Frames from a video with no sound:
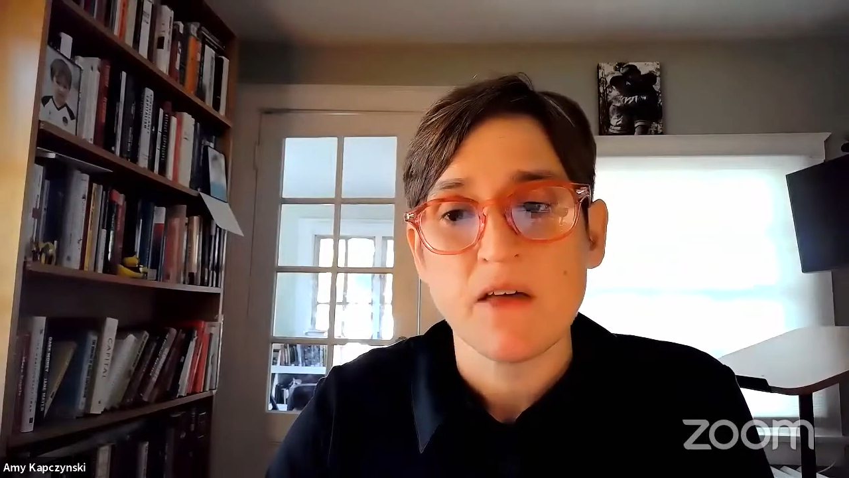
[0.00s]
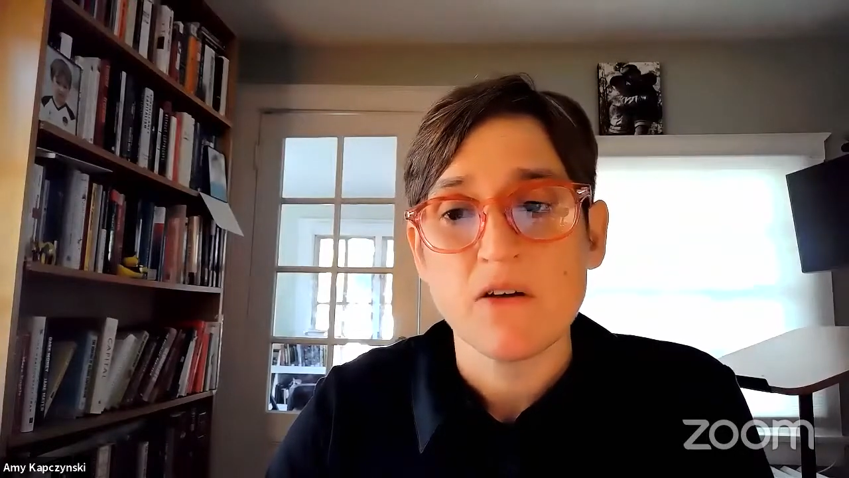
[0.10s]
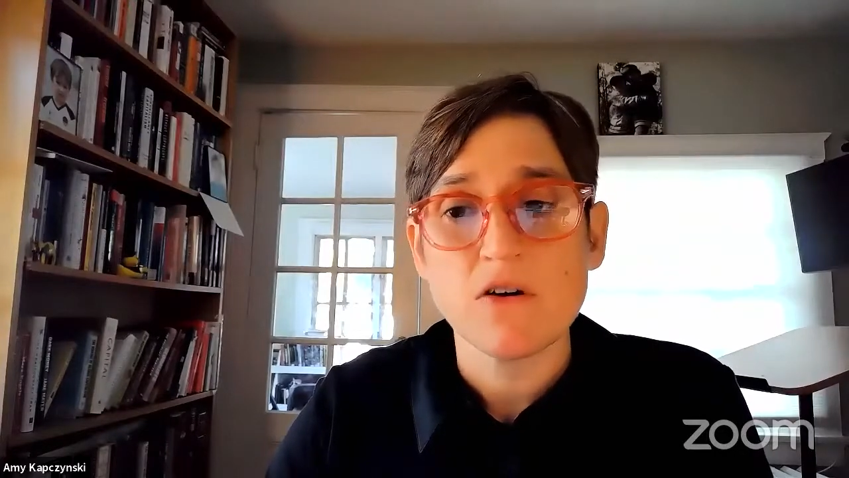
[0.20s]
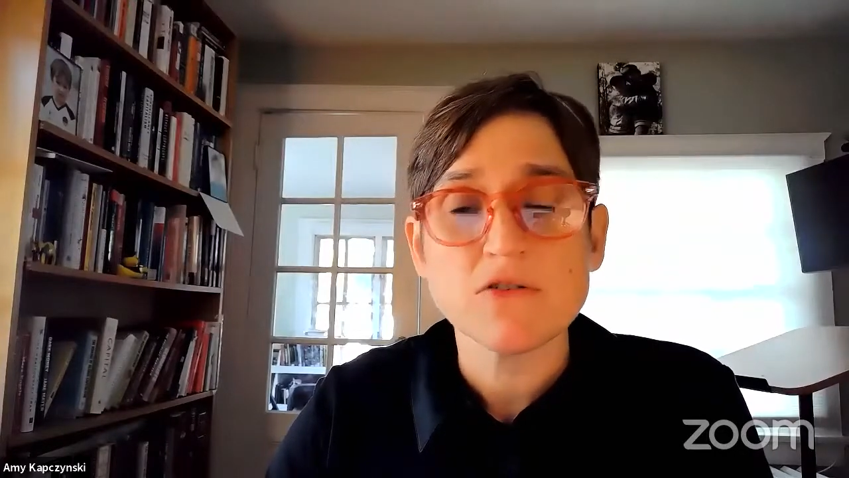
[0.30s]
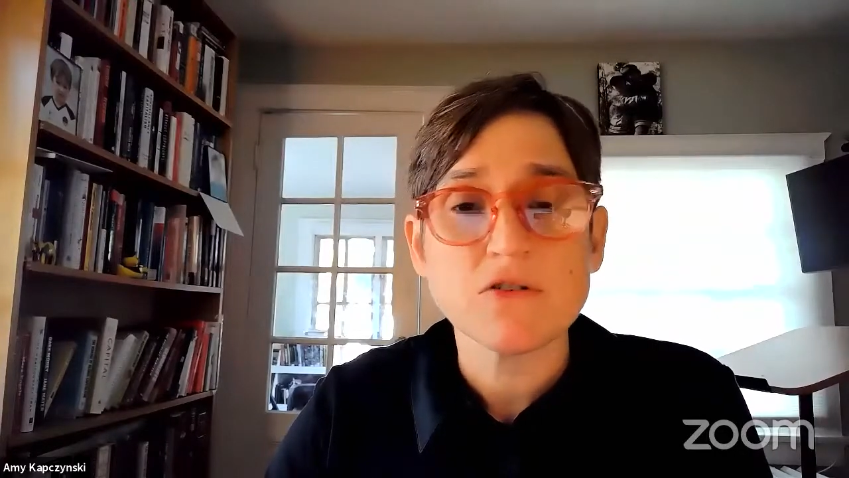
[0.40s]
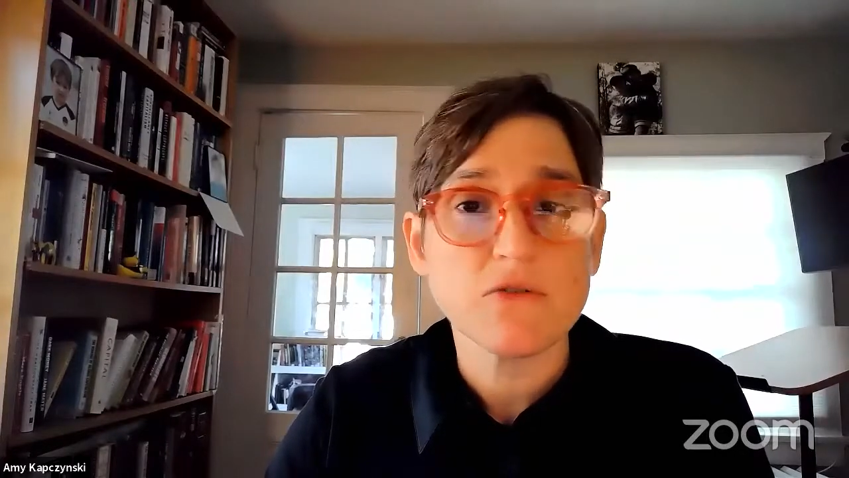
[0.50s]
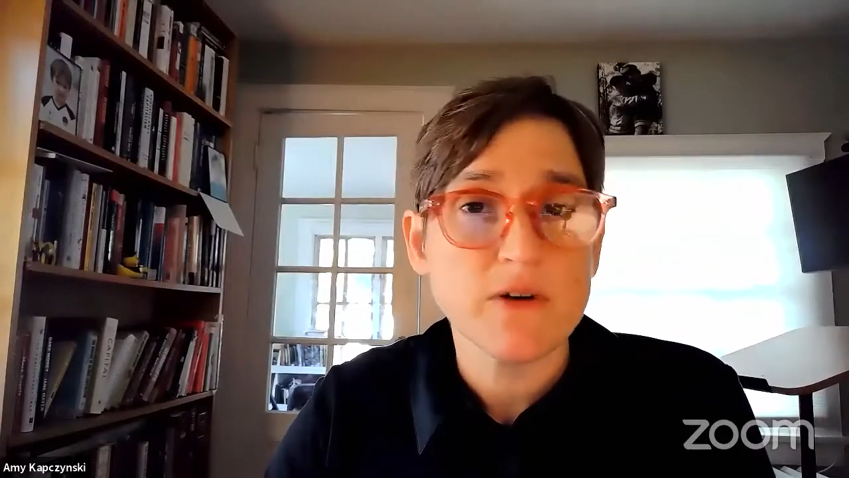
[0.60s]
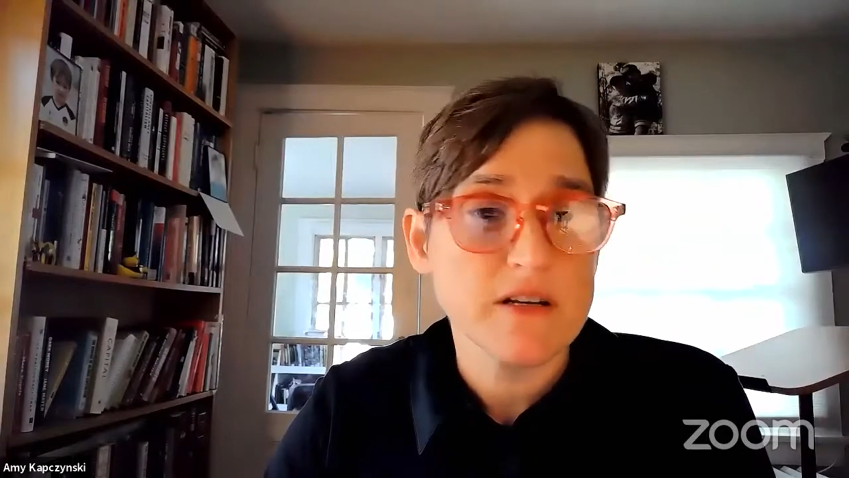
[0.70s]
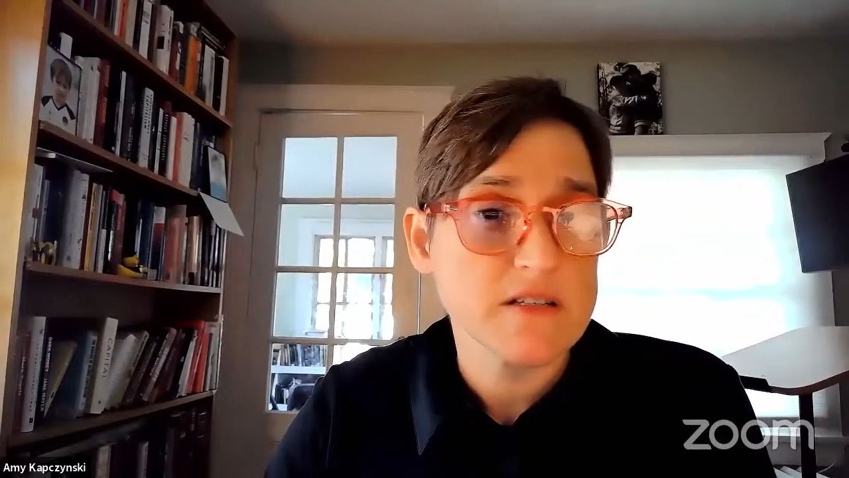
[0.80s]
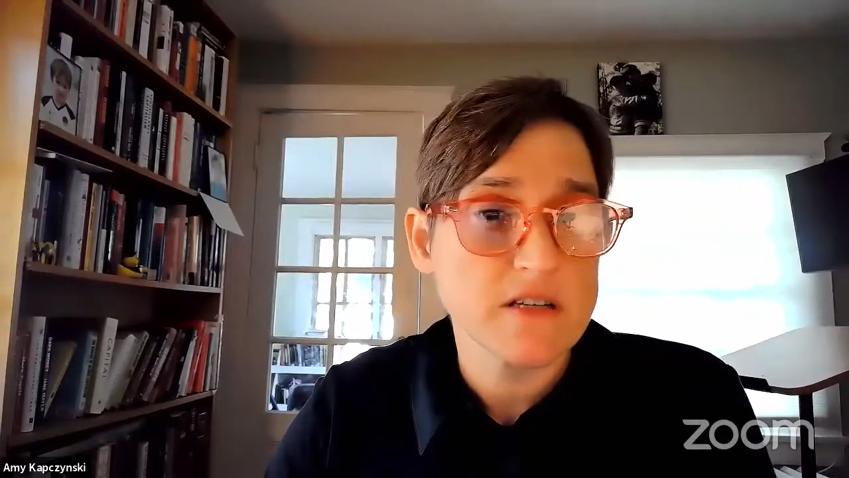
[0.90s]
We're also
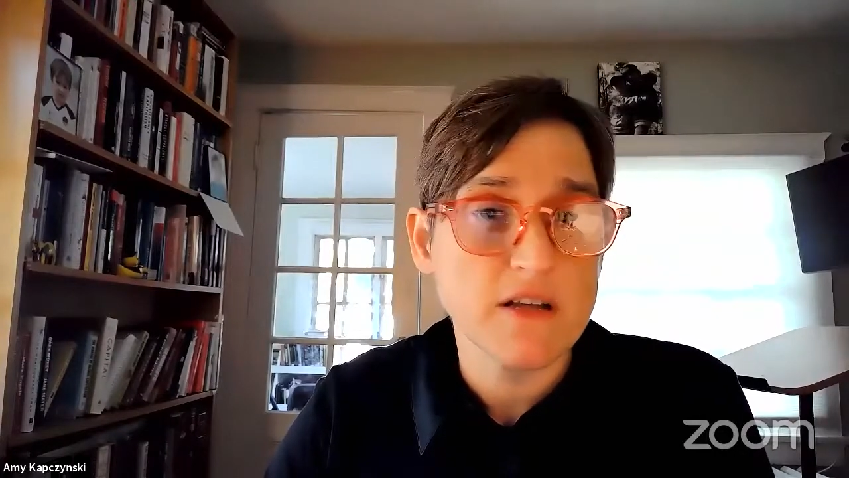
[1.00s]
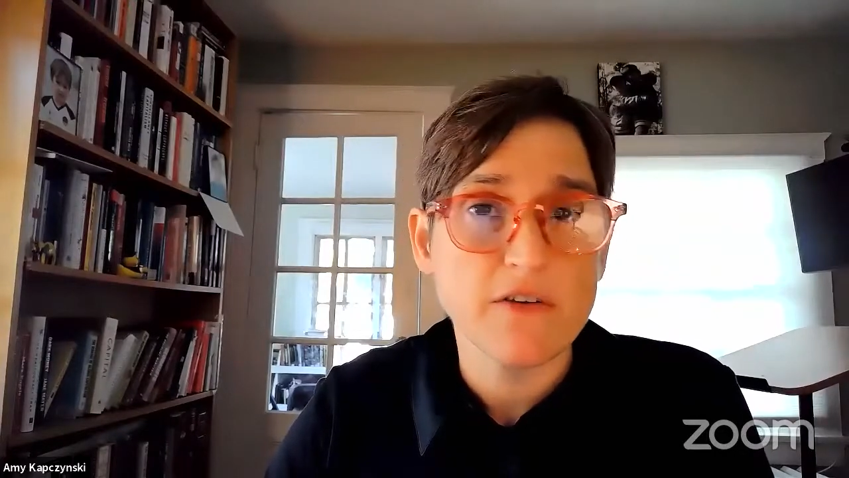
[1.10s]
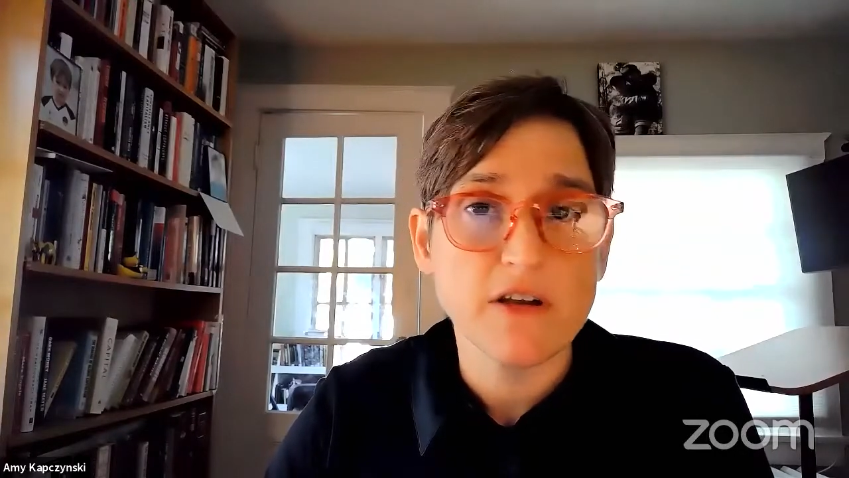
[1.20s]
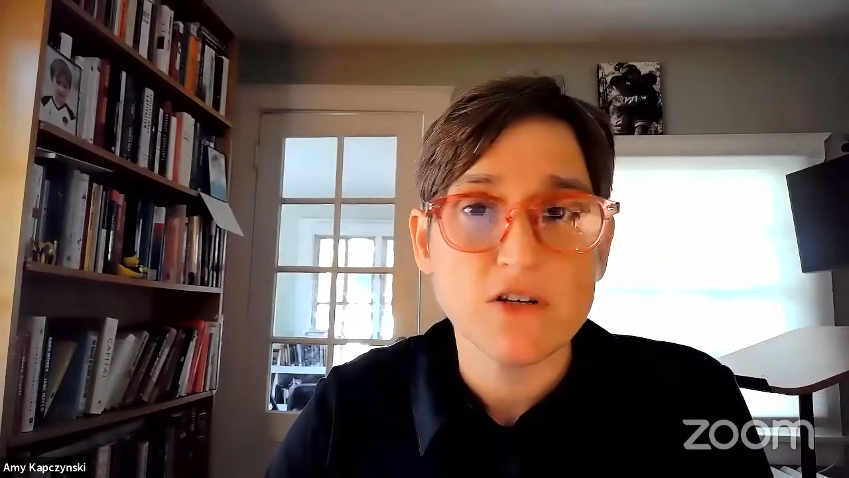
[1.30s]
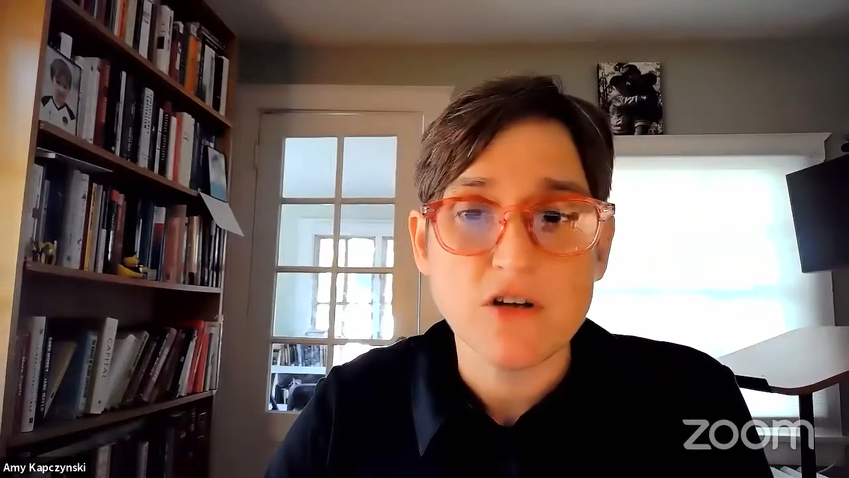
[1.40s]
creating significant